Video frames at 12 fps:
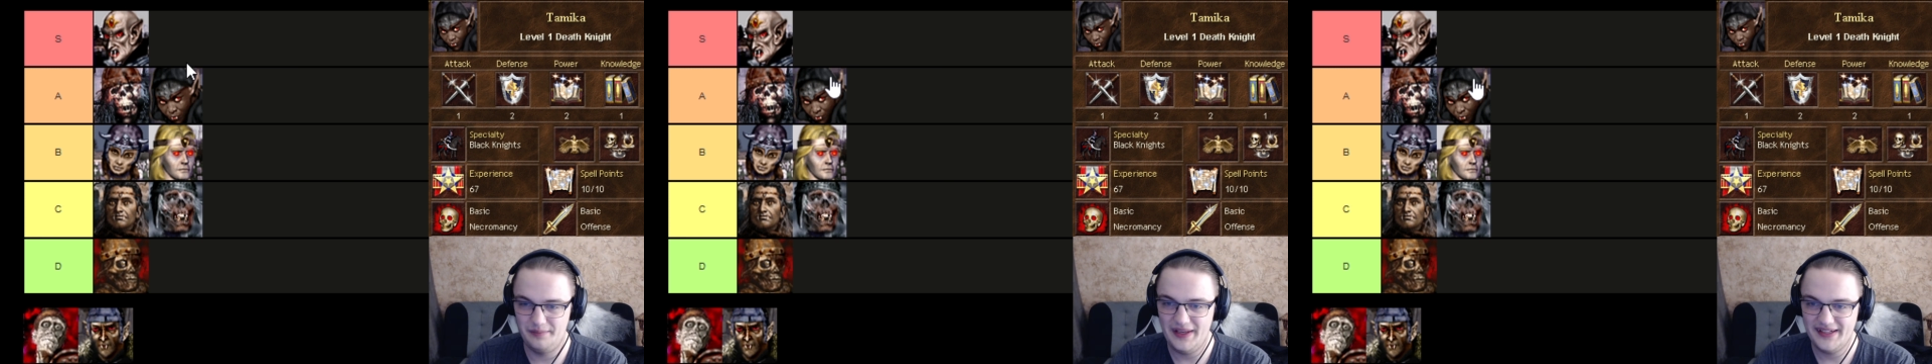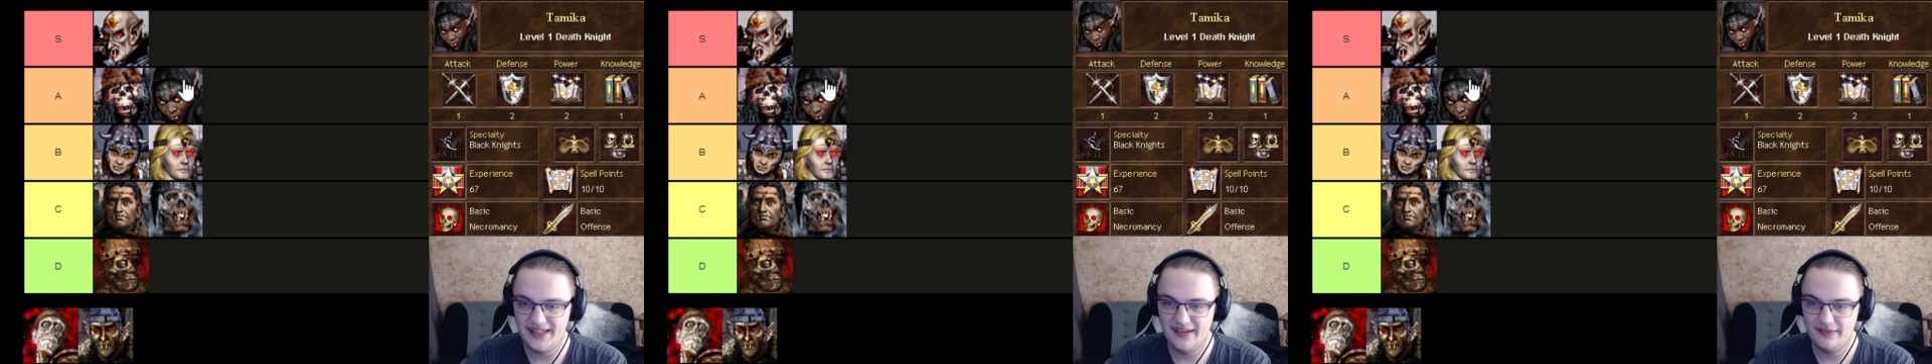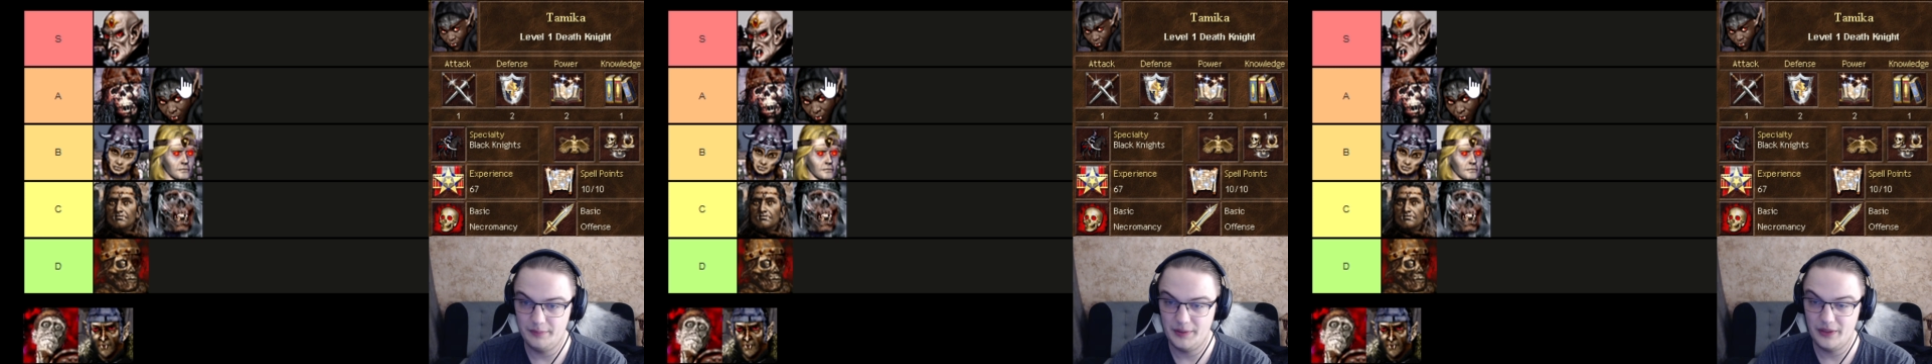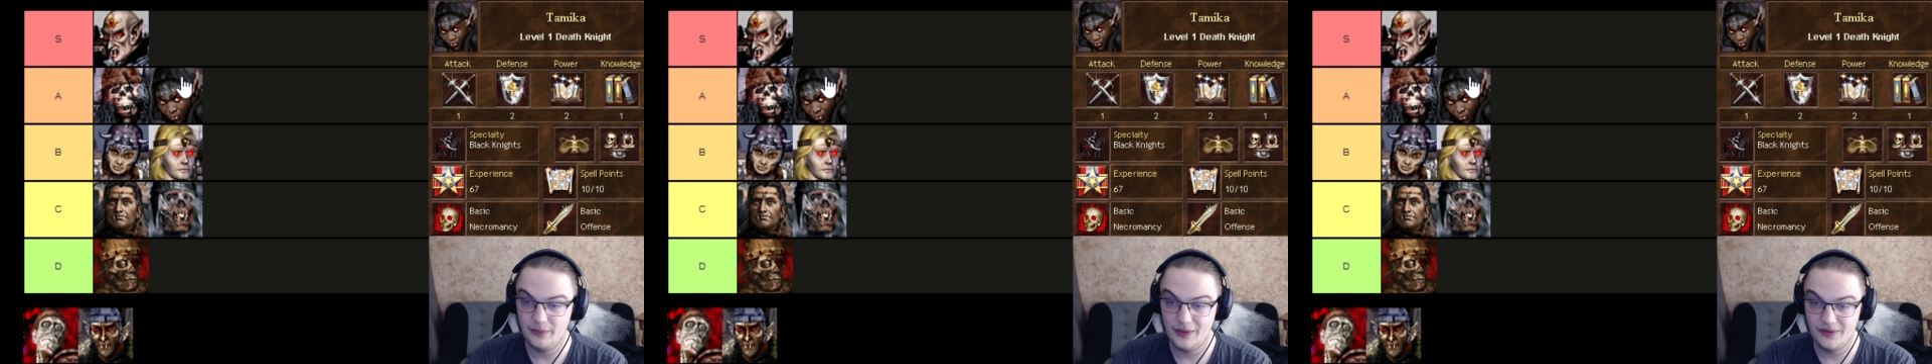Black Knights are
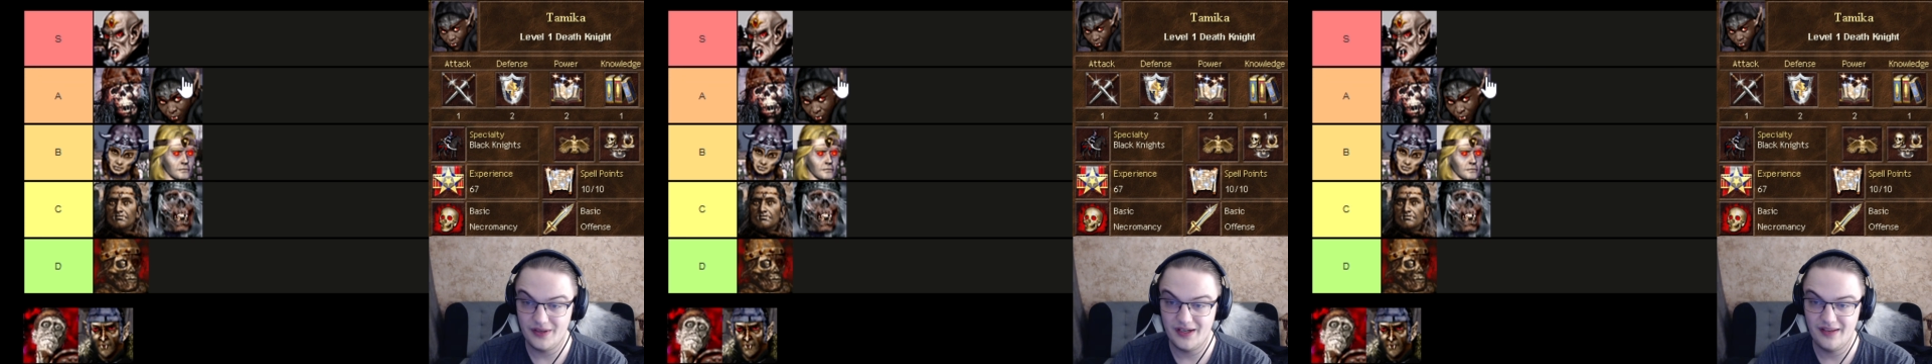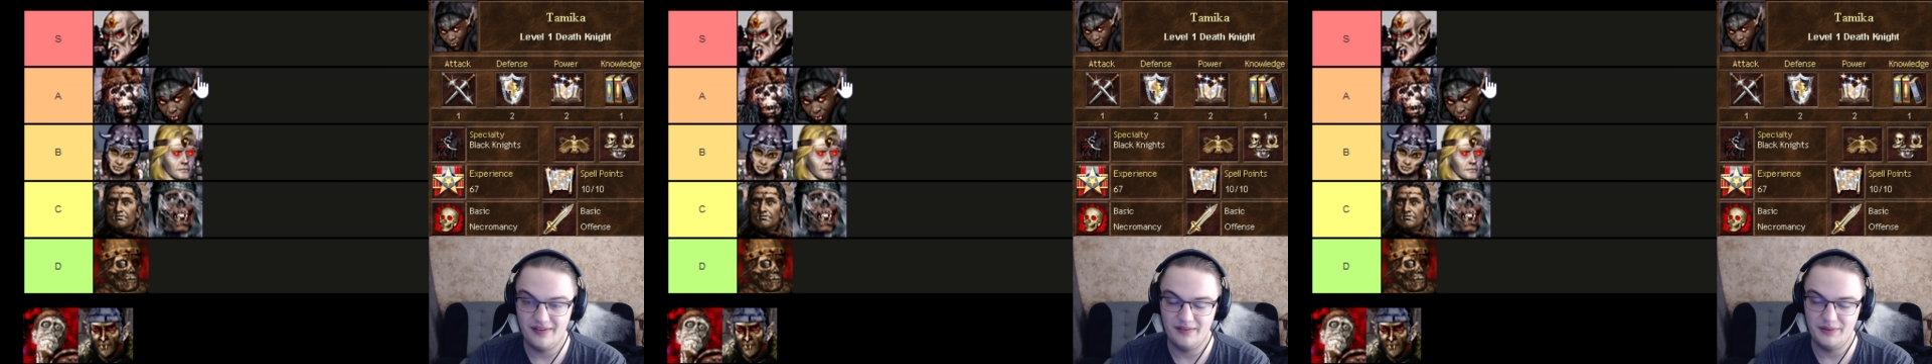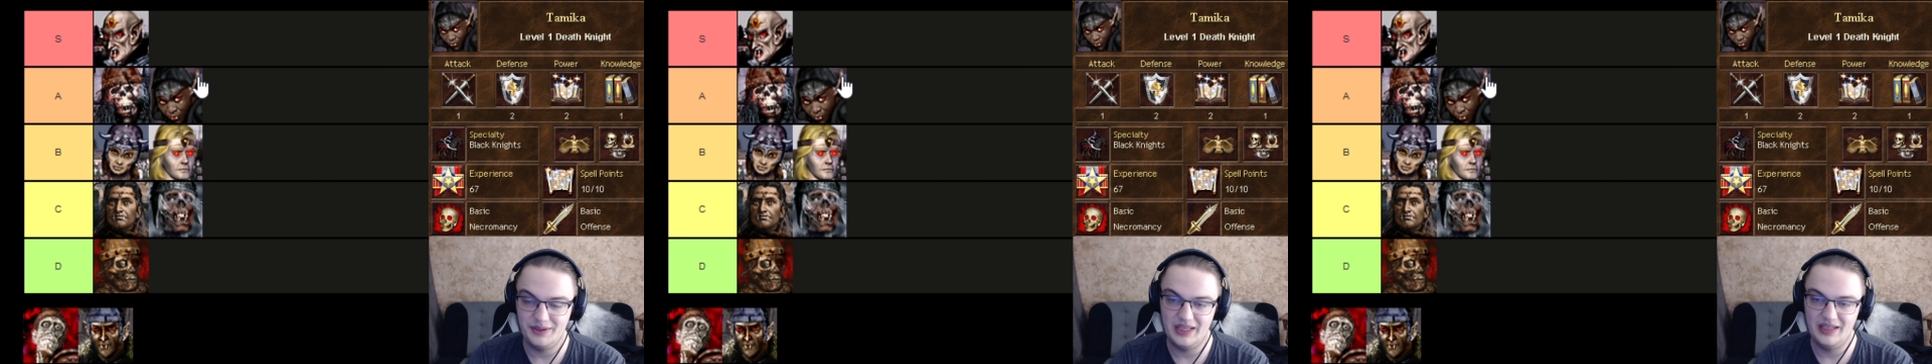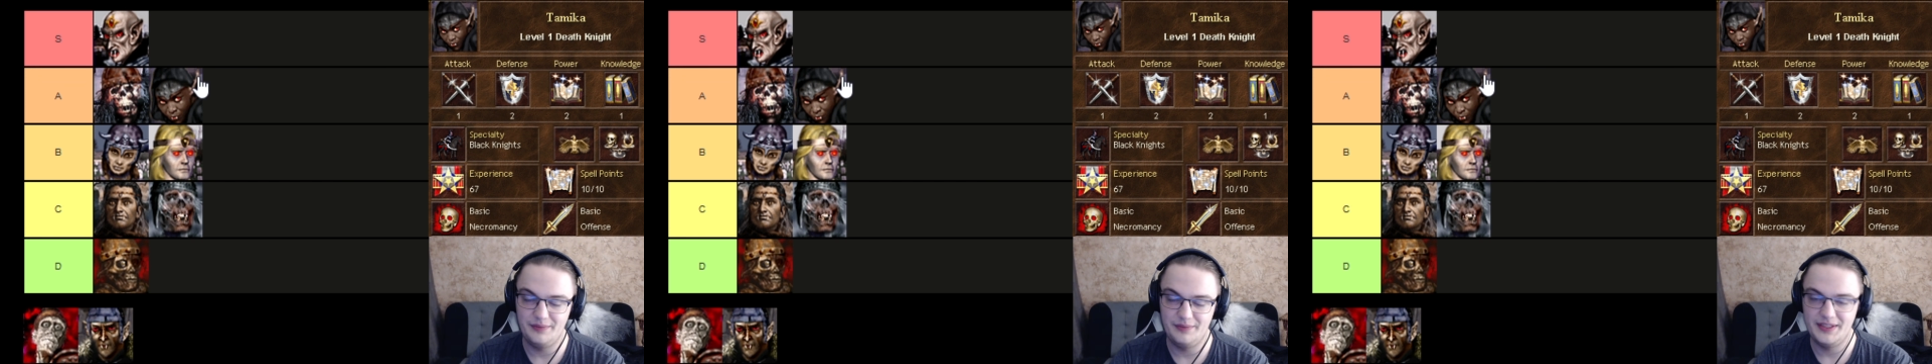pretty rare units, and,
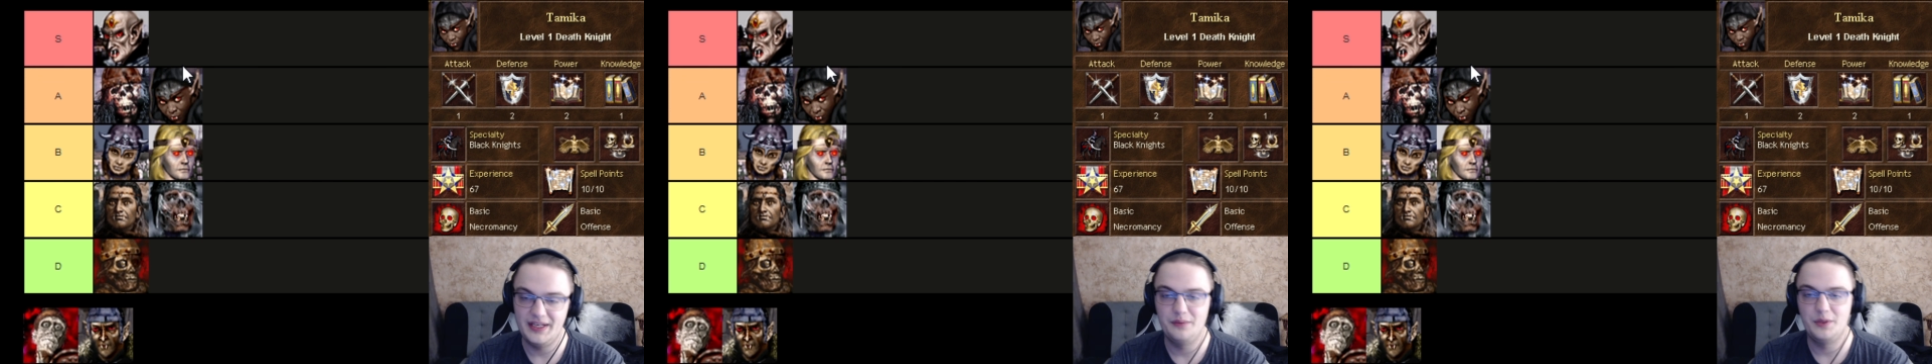and even then,